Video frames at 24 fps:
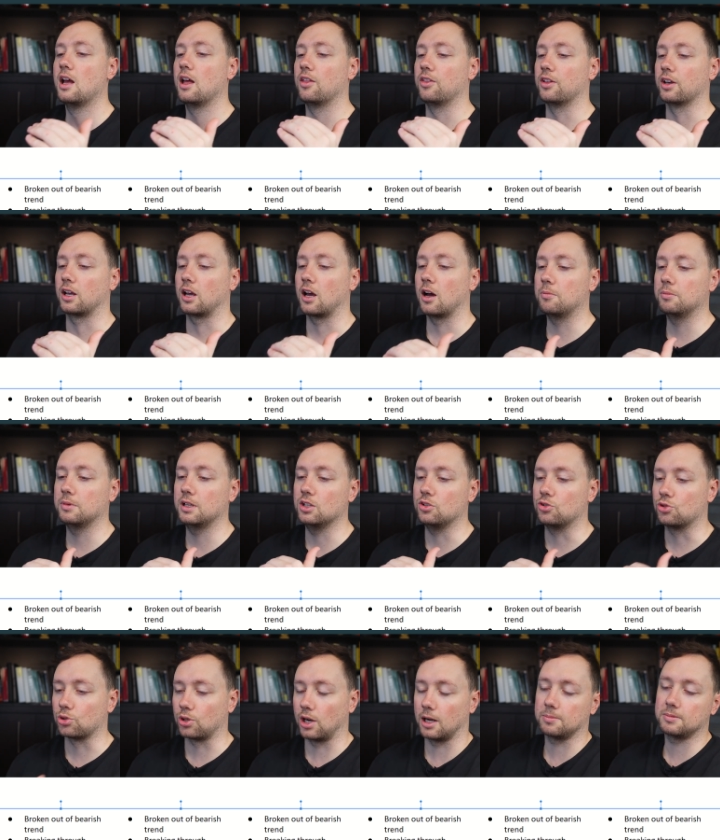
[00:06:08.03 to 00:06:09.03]
The company
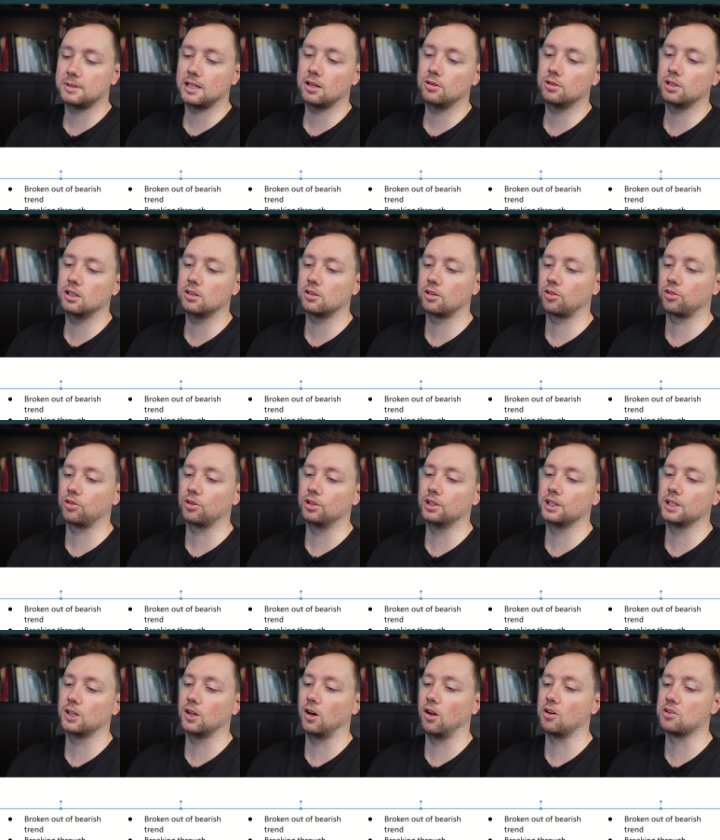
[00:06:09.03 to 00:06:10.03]
dropped down here to
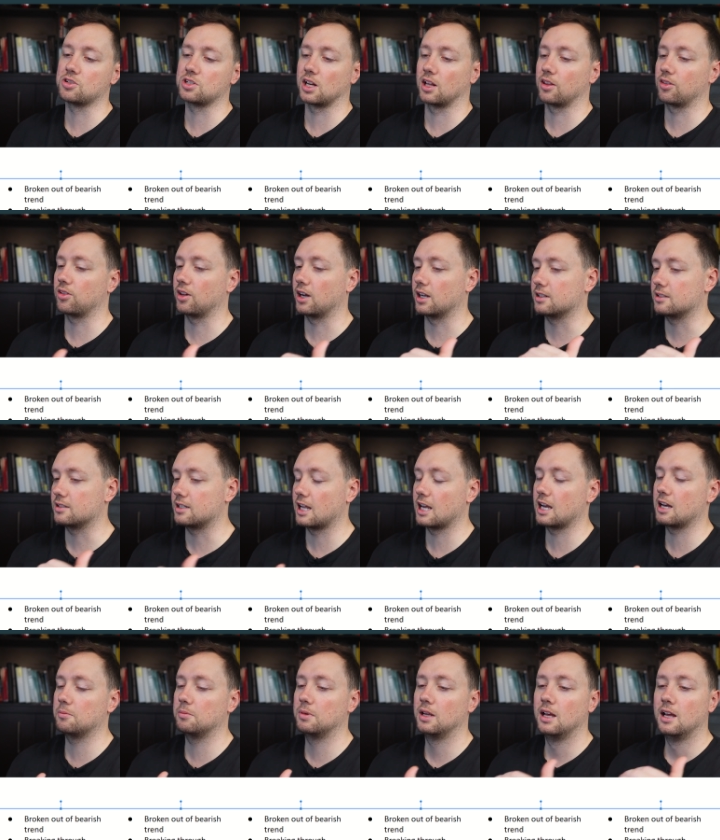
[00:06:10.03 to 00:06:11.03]
$30, and I thought,
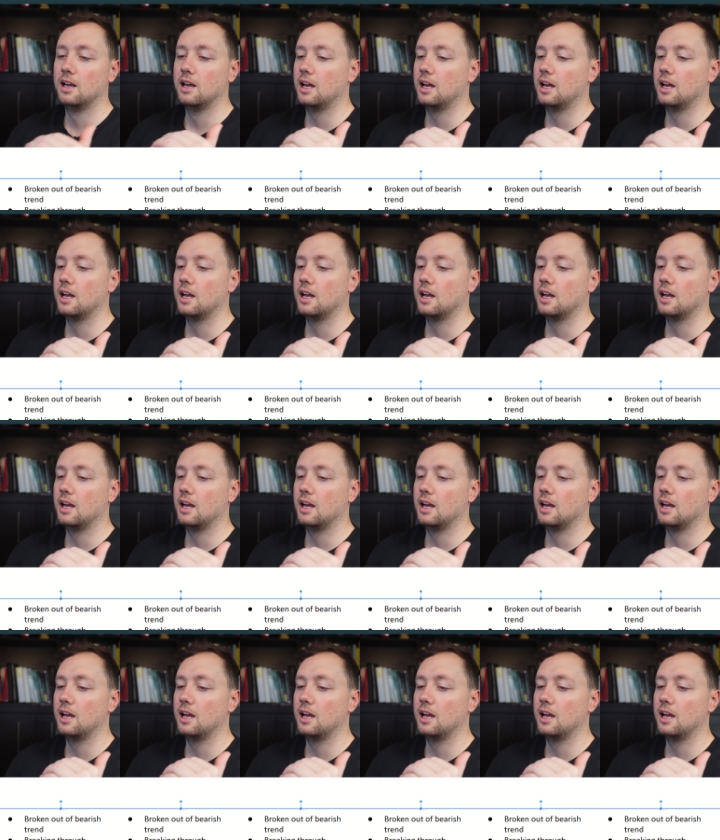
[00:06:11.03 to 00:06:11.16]
damn,